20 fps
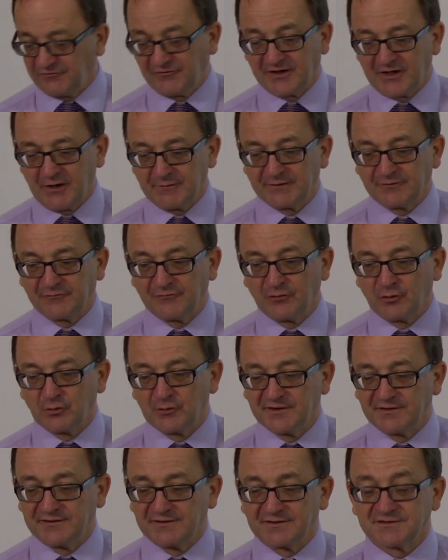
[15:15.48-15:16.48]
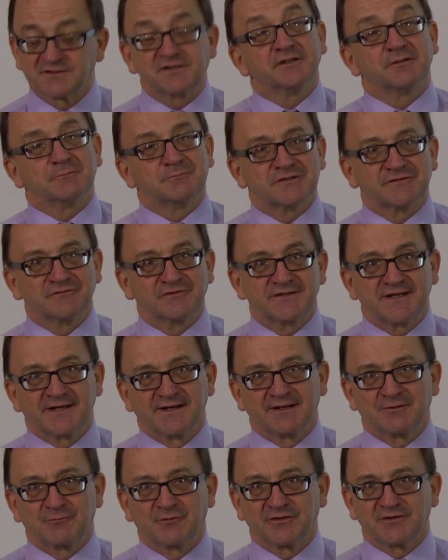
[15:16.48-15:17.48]
for going forward in terms of
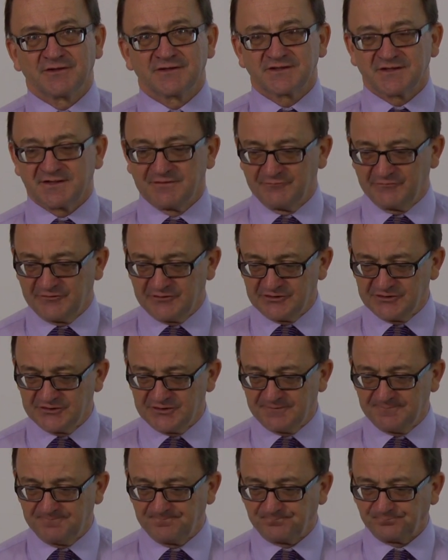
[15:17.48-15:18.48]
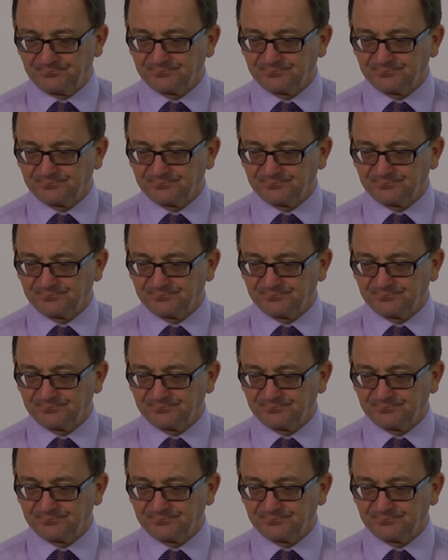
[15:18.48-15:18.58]
dealing with this conversion.